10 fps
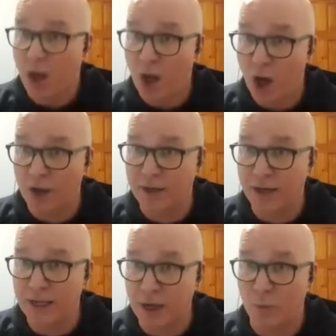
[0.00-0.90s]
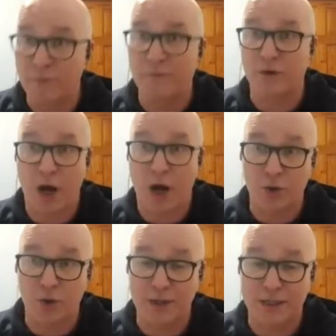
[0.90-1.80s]
on year one for Connor
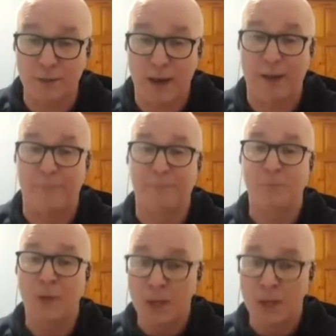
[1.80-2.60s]
Dolan as well. It